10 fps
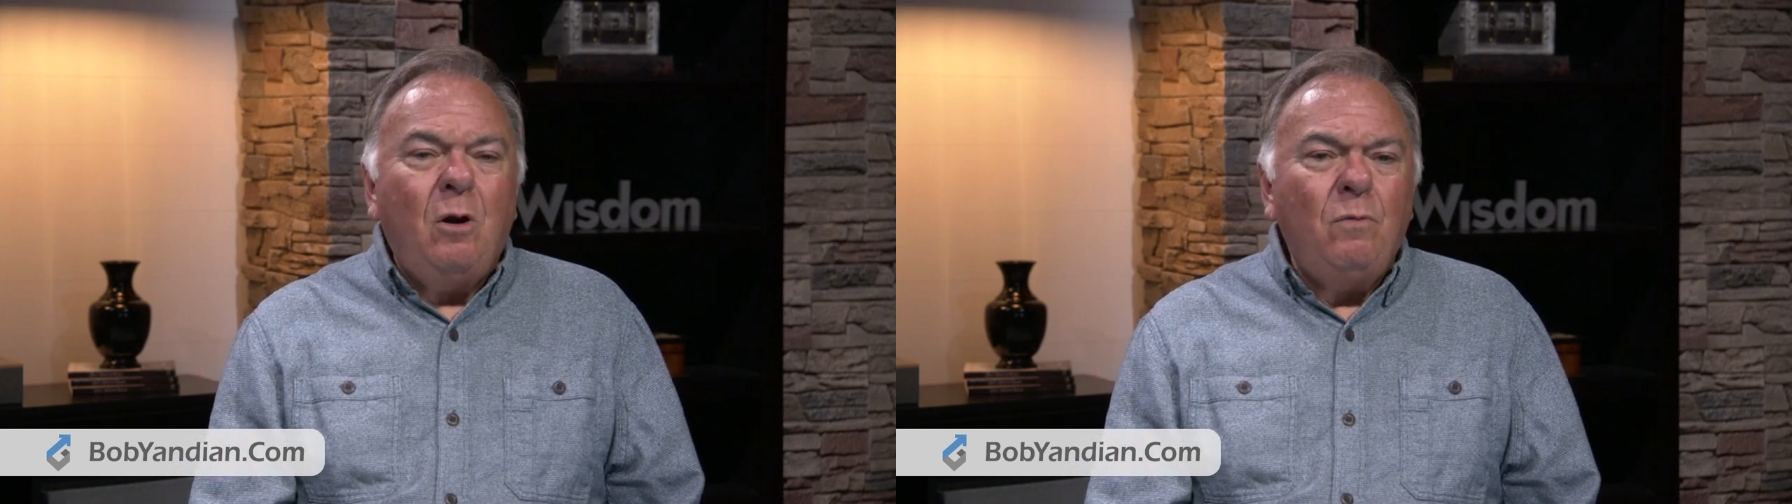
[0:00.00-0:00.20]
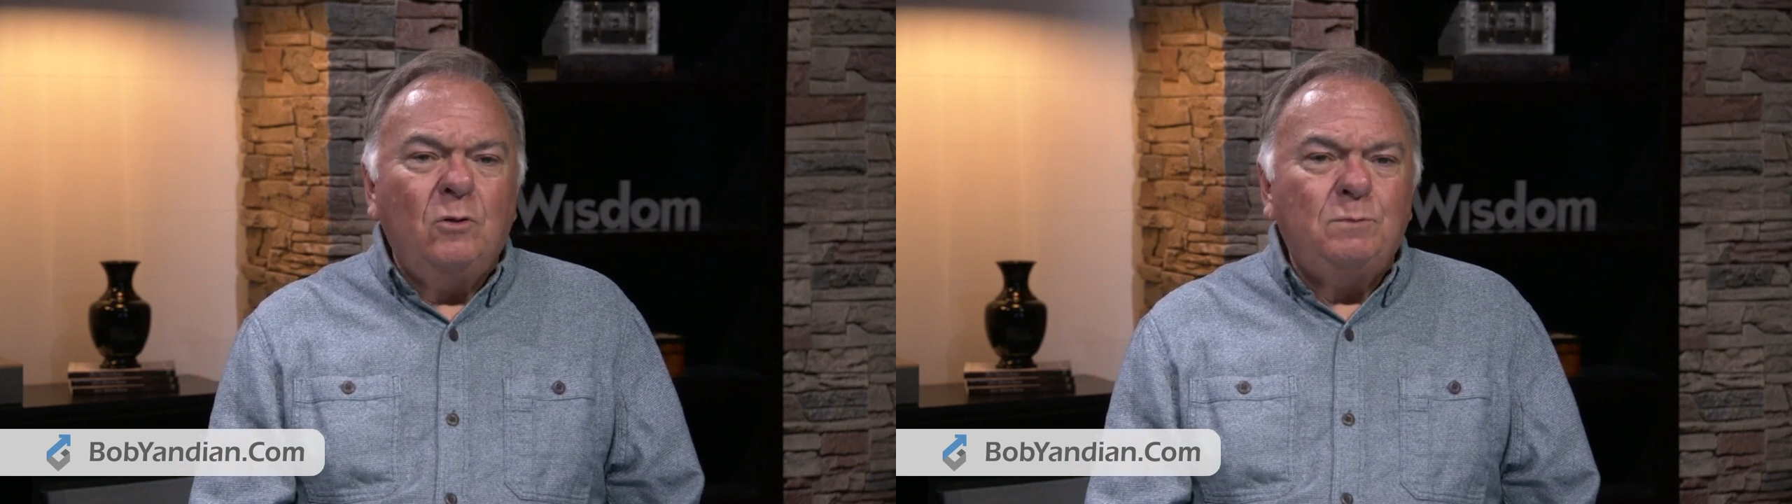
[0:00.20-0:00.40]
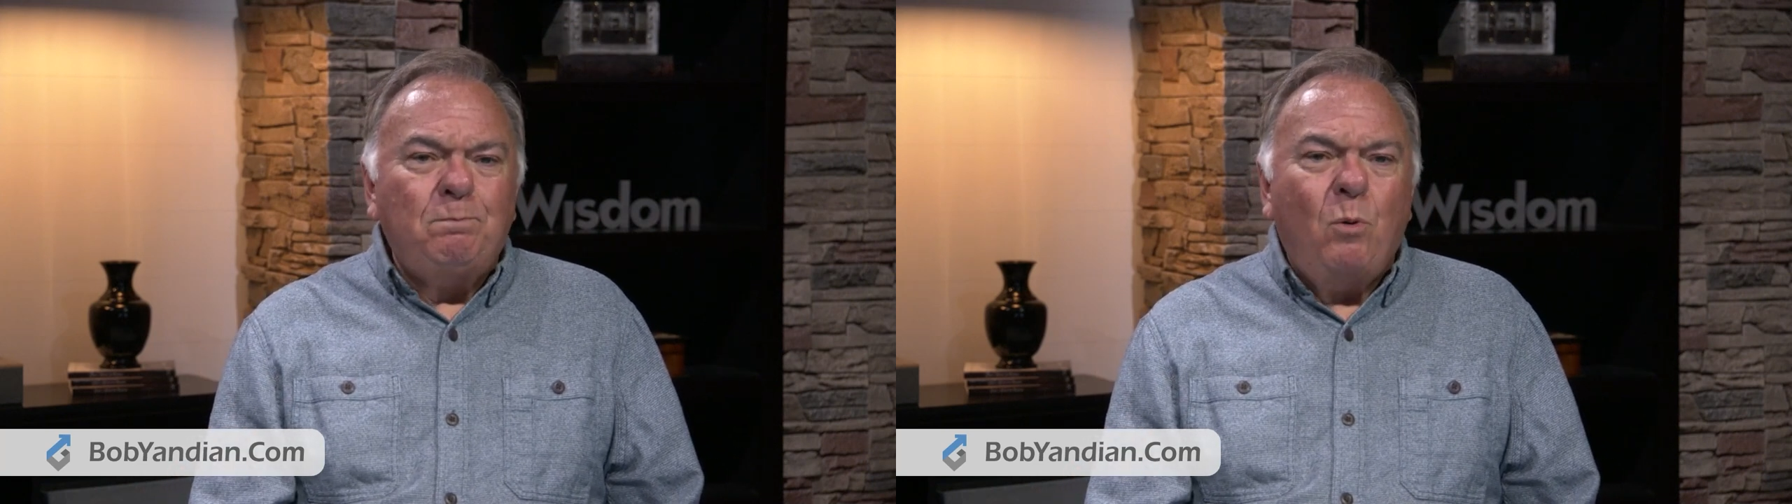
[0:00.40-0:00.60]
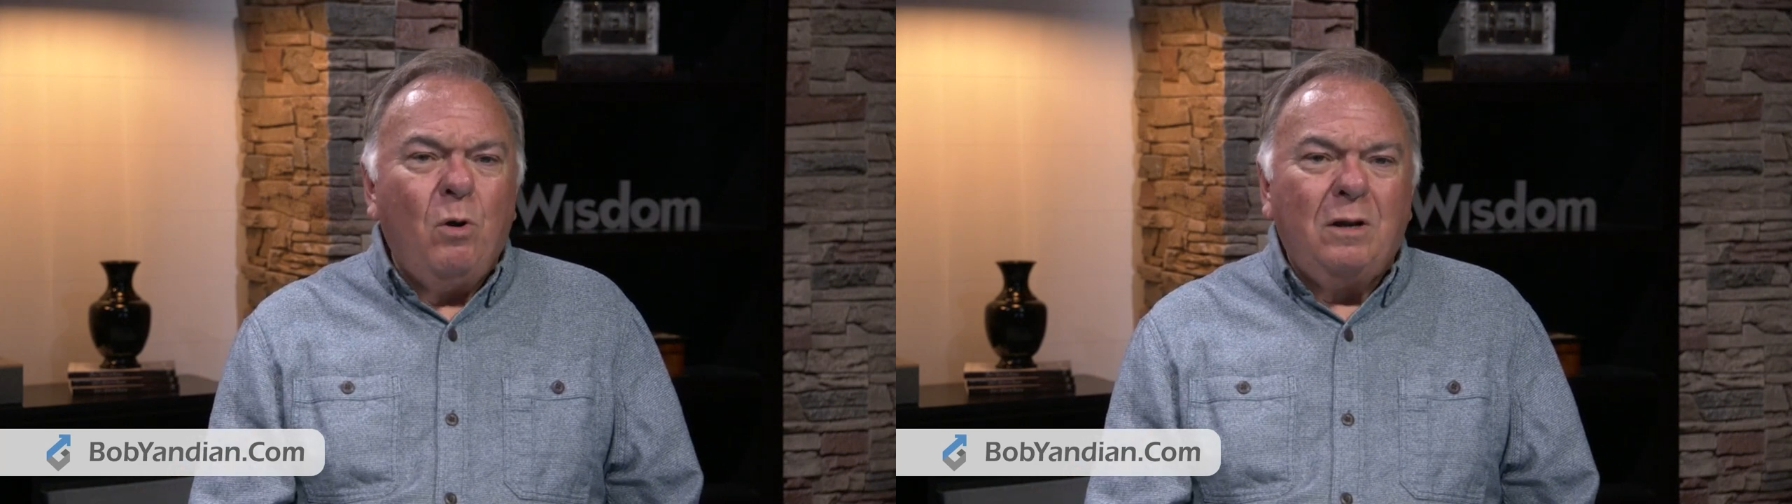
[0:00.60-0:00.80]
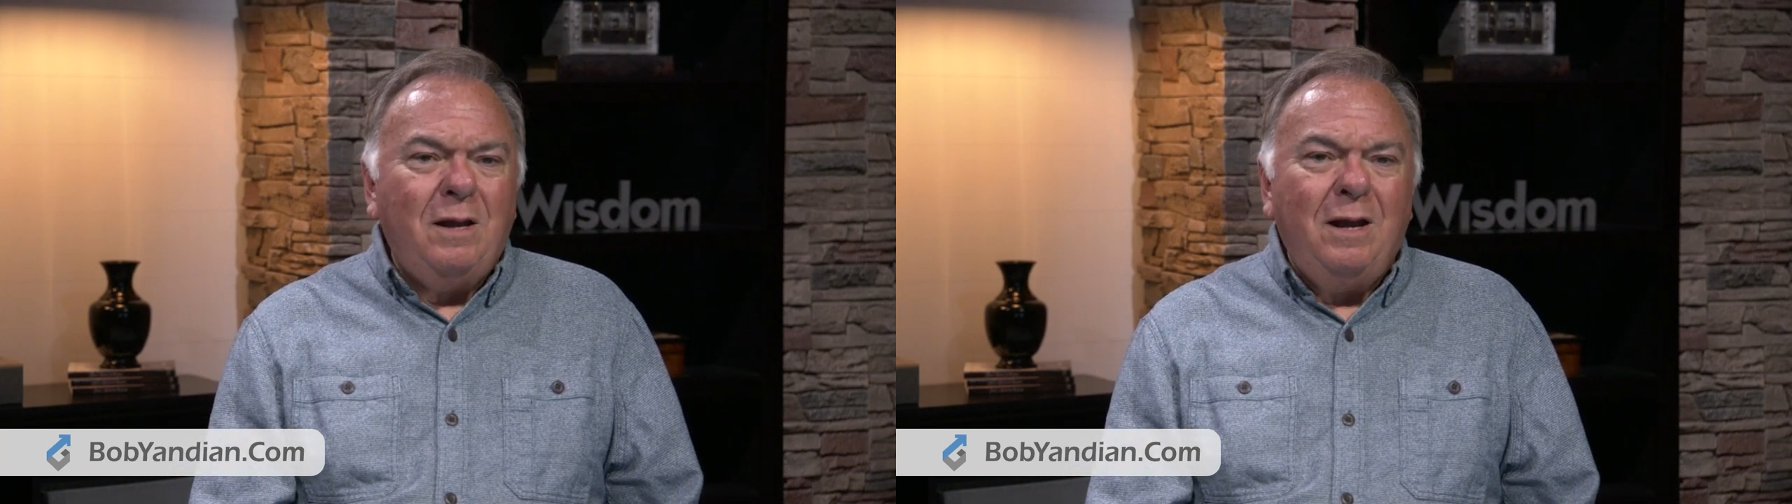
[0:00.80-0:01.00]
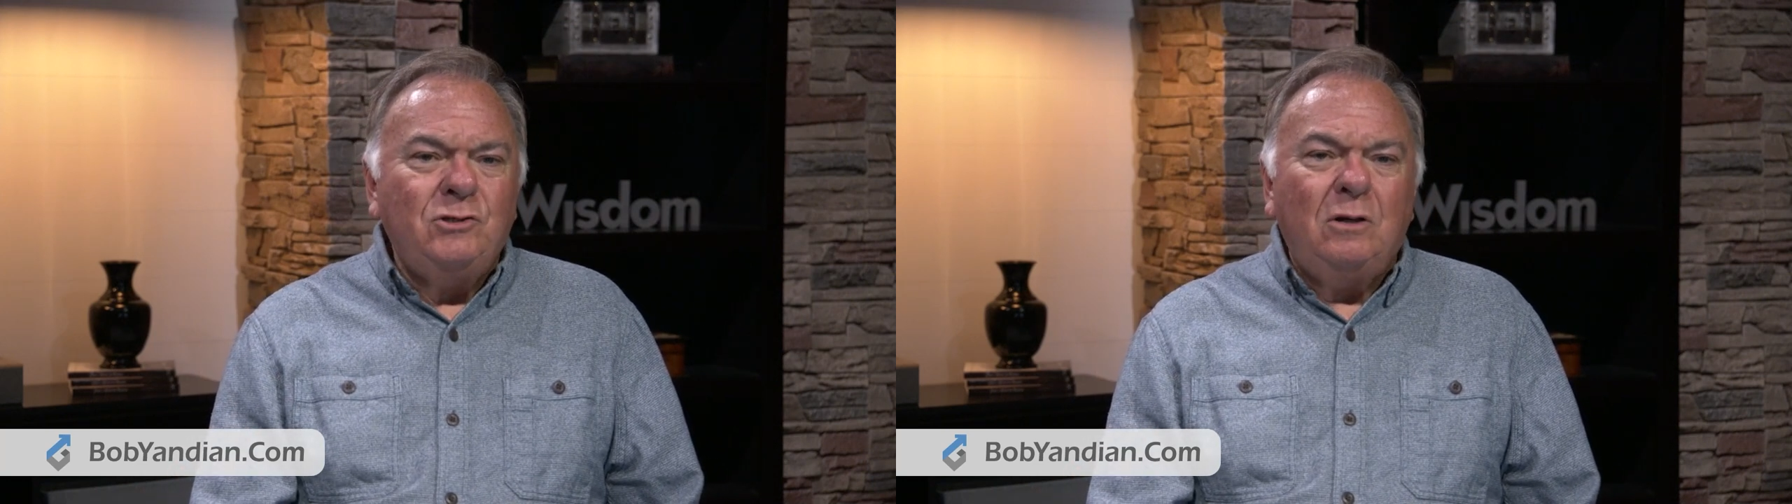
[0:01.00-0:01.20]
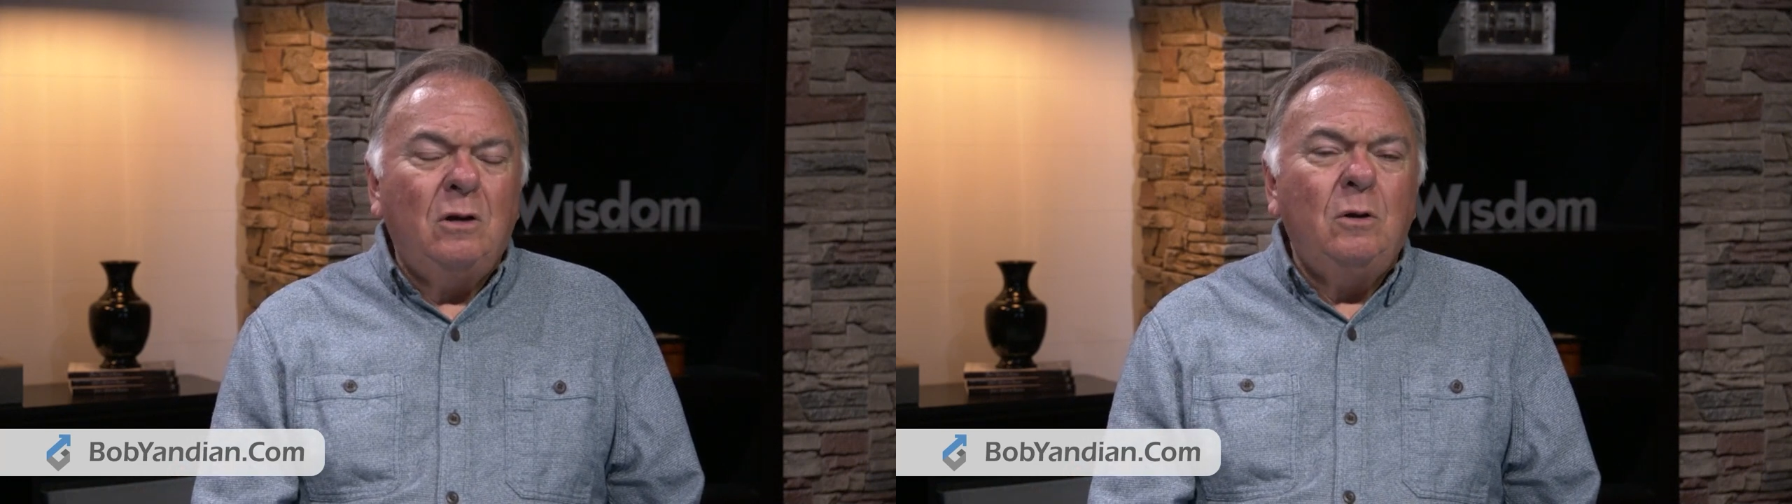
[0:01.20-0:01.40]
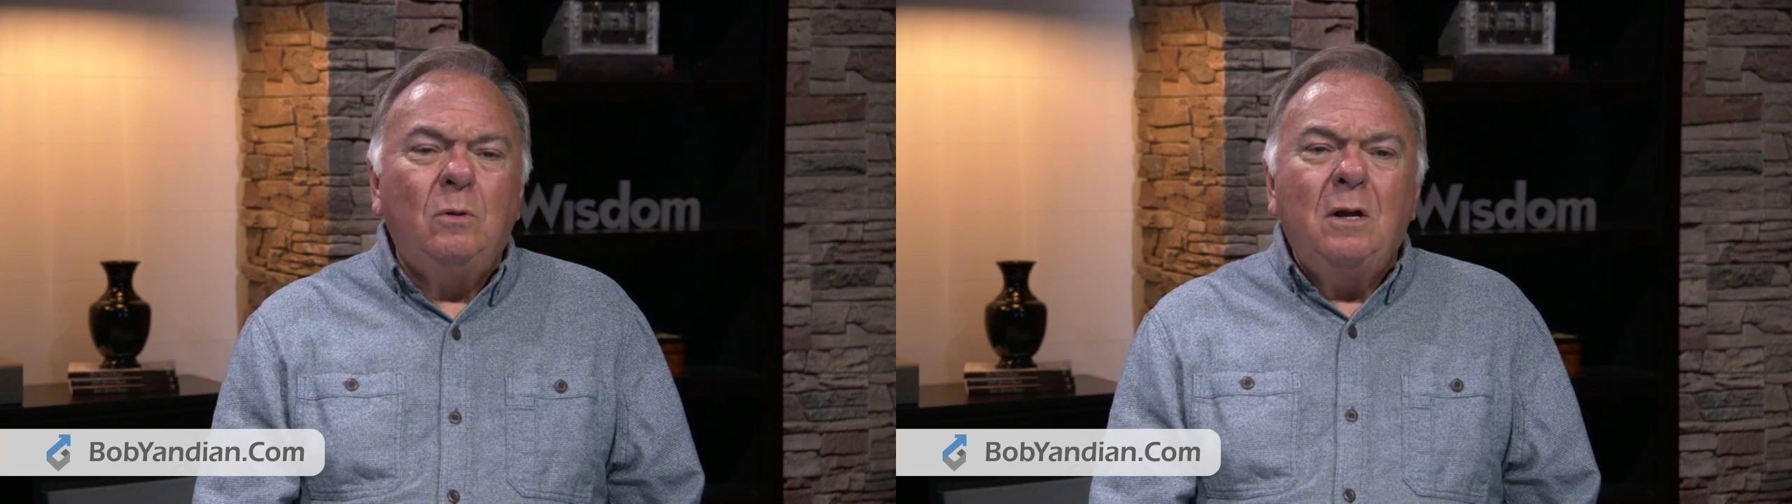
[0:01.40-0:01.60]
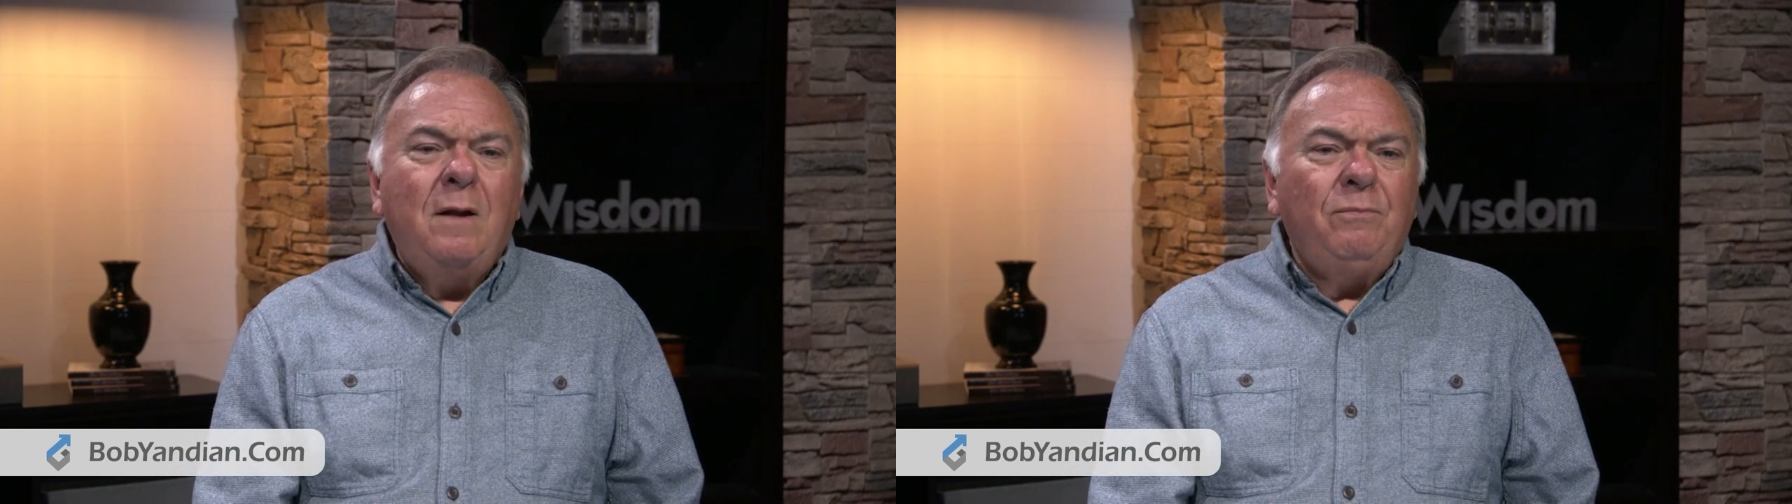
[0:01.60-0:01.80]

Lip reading: oh, those poor kids, and oh,